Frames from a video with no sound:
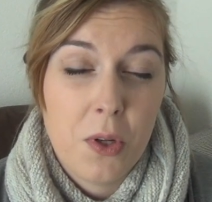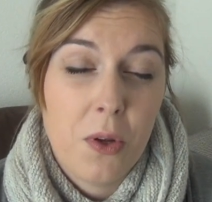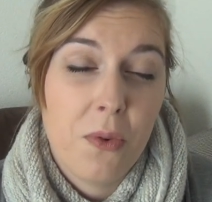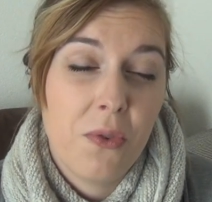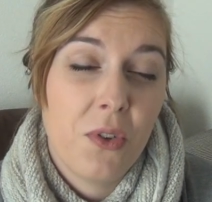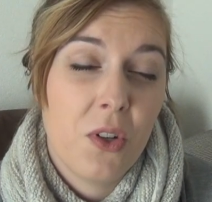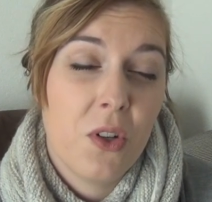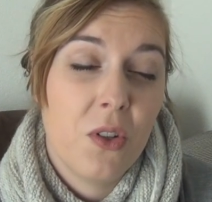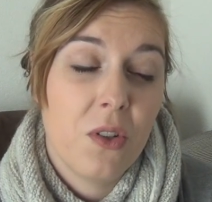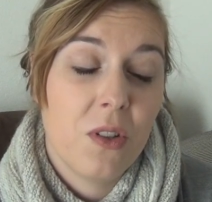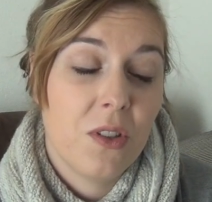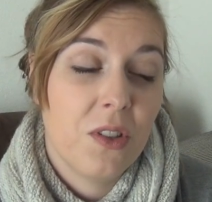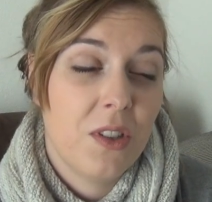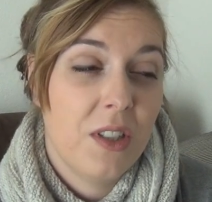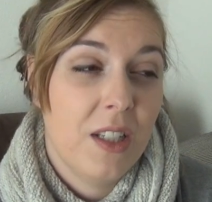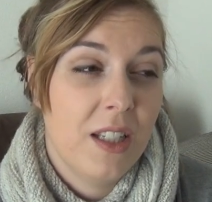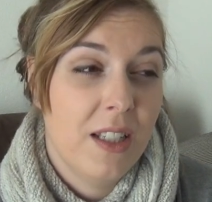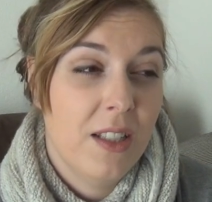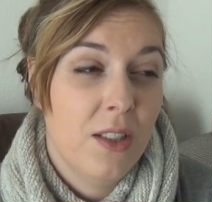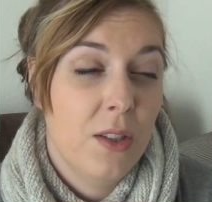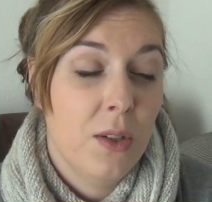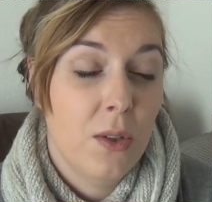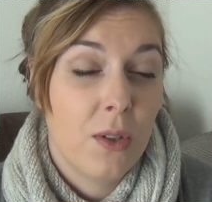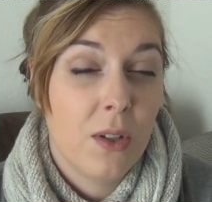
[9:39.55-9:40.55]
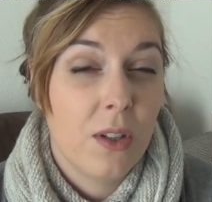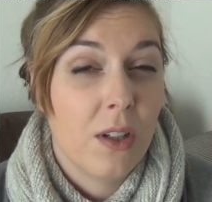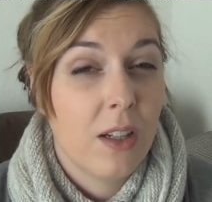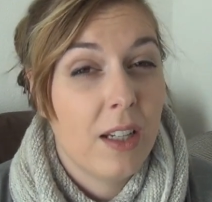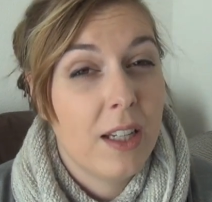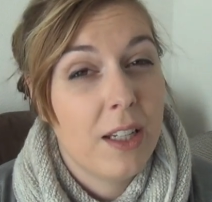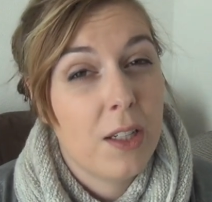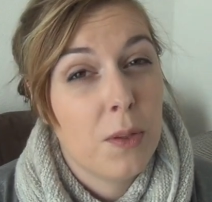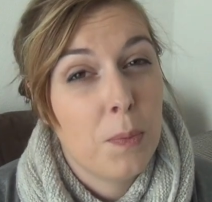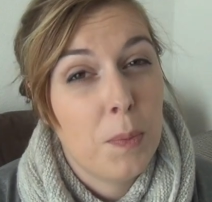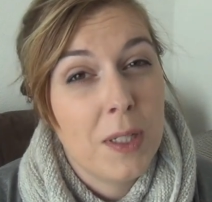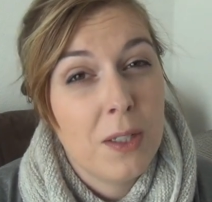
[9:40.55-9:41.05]
Of course it took a
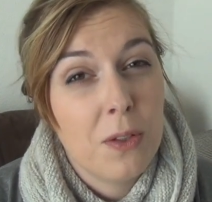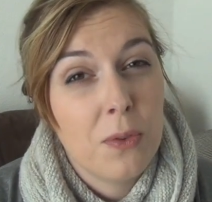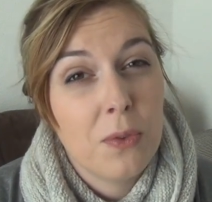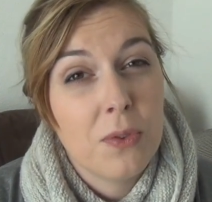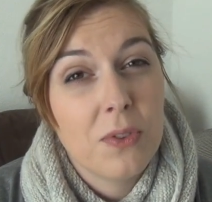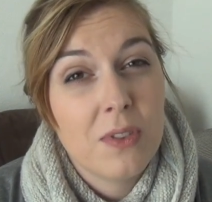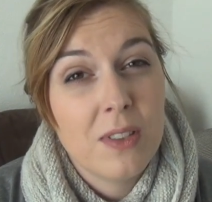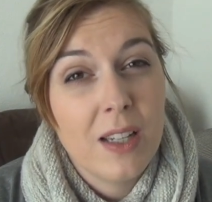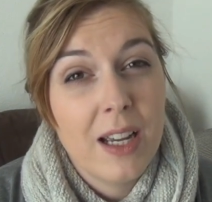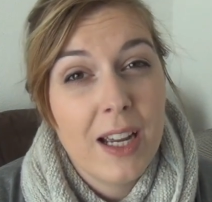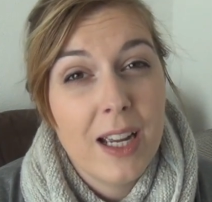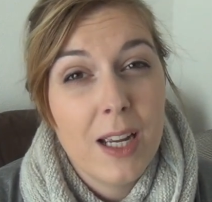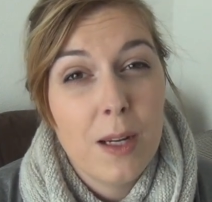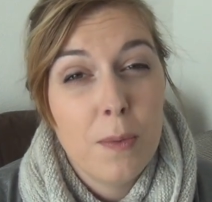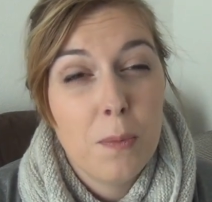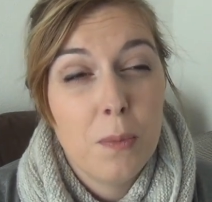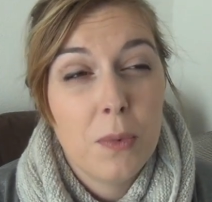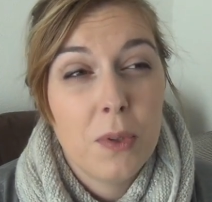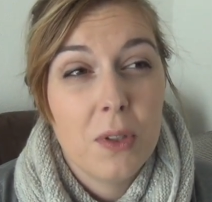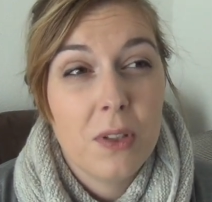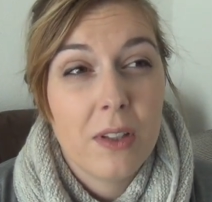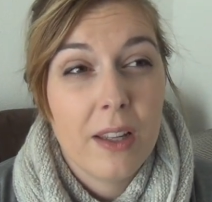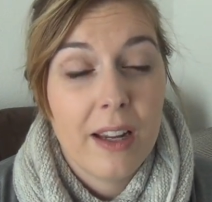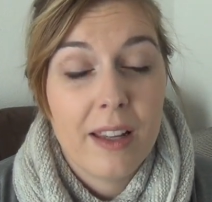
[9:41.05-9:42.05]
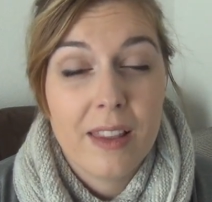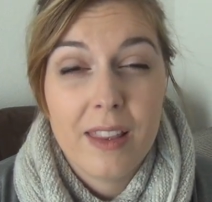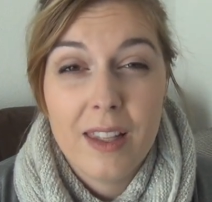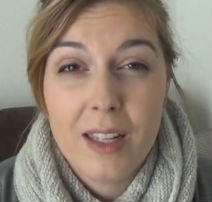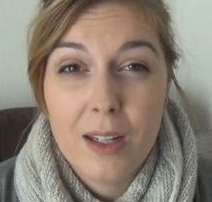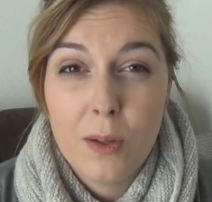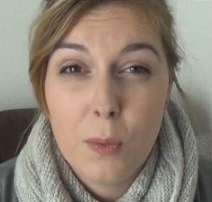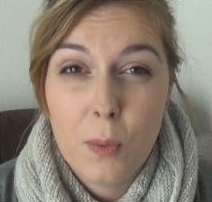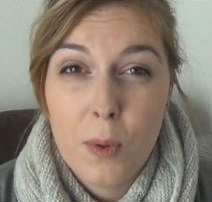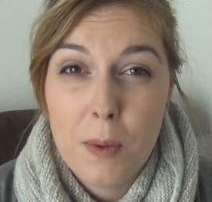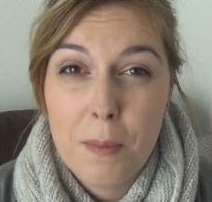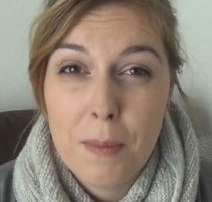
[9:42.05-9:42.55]
little bit of time, but I
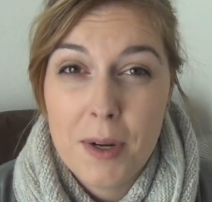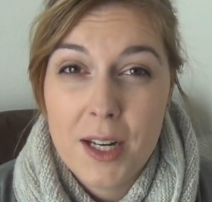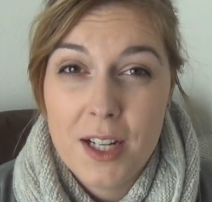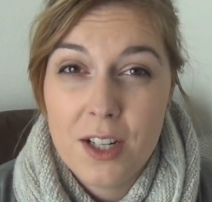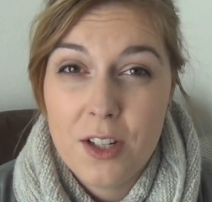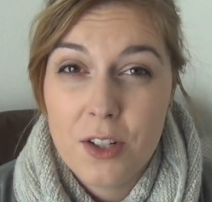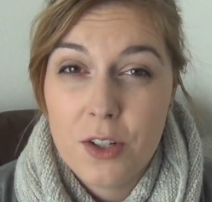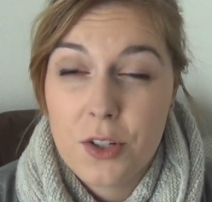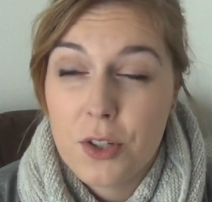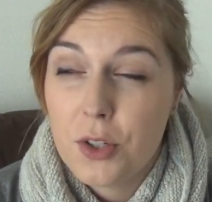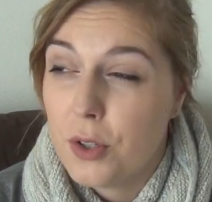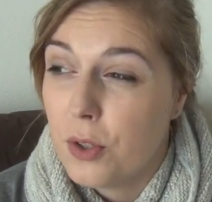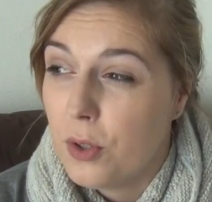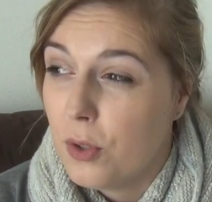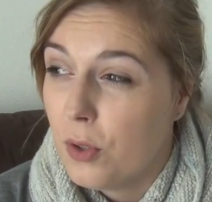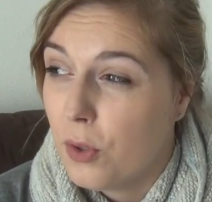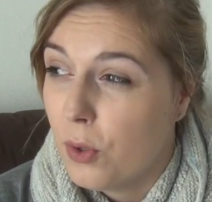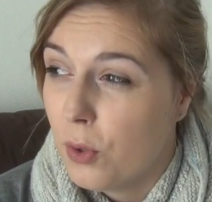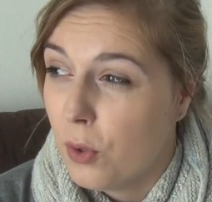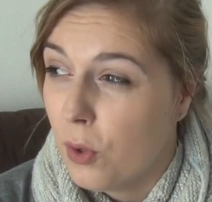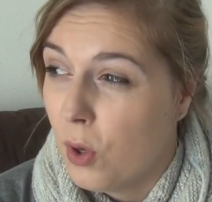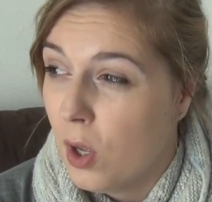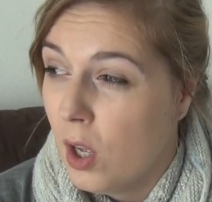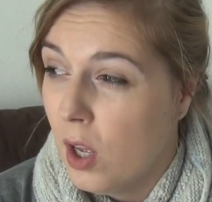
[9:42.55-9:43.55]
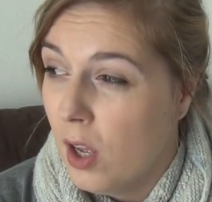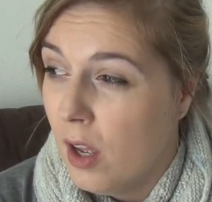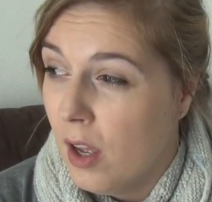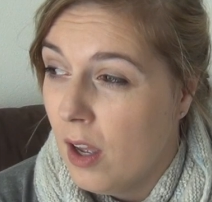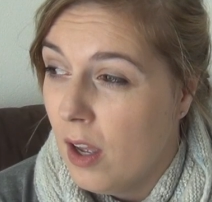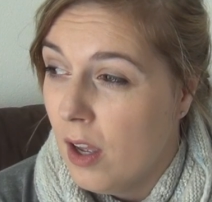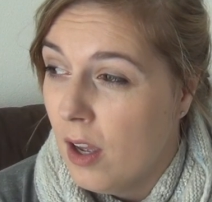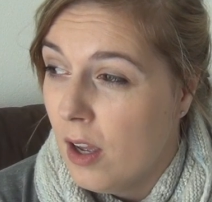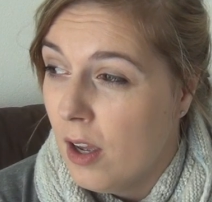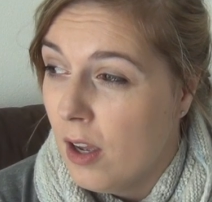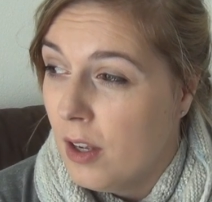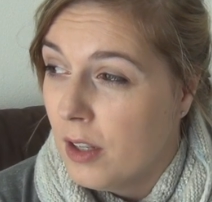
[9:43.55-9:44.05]
think we managed to
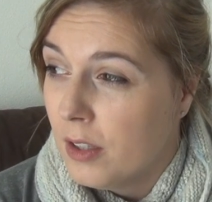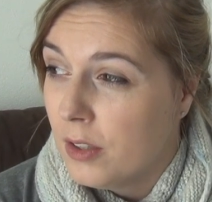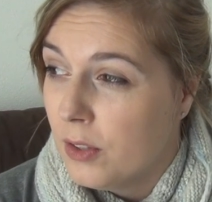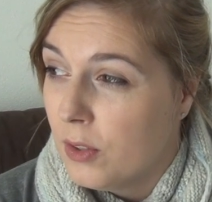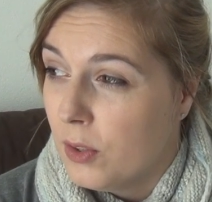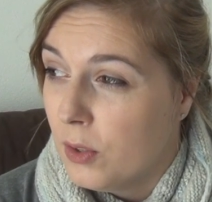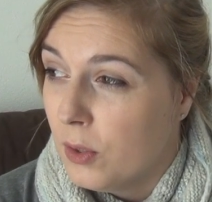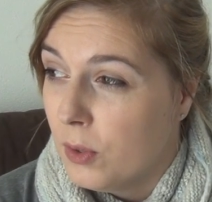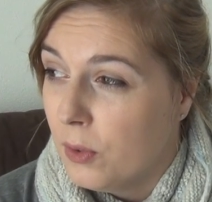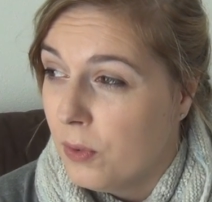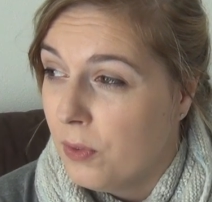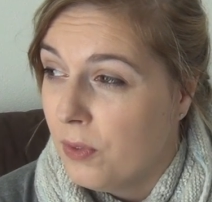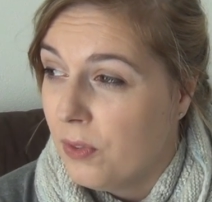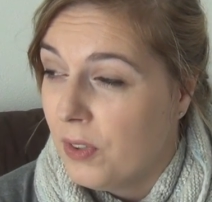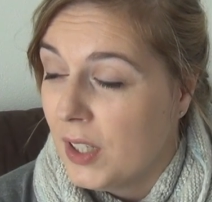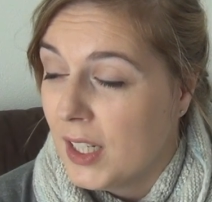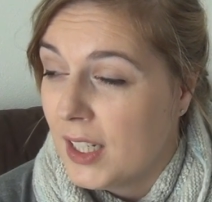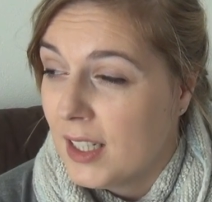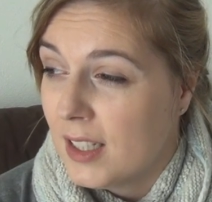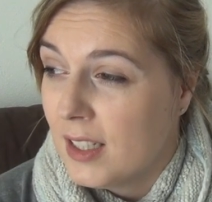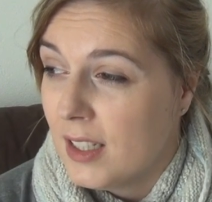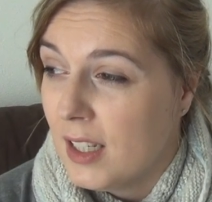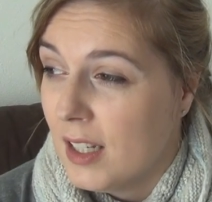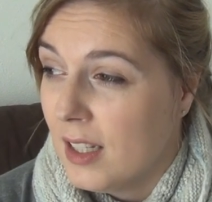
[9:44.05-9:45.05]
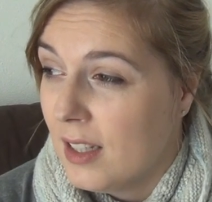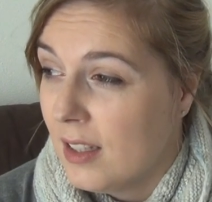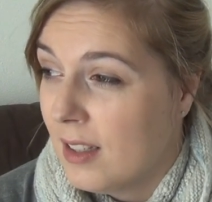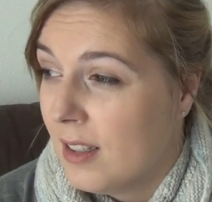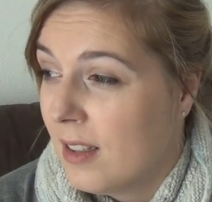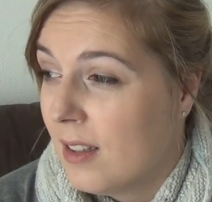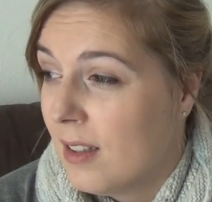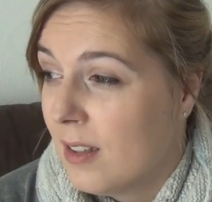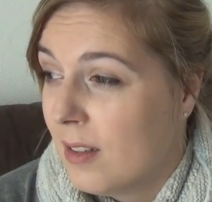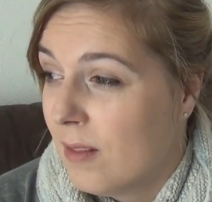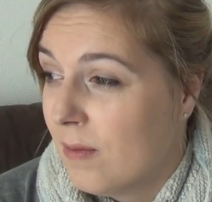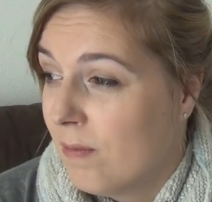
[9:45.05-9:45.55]
fix
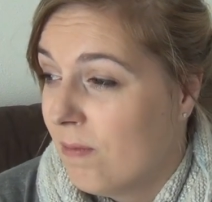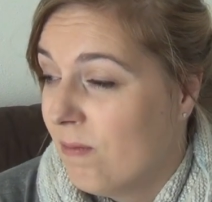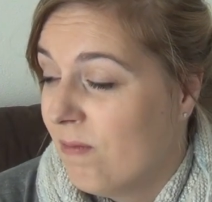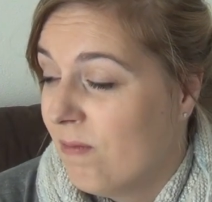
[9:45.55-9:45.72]
it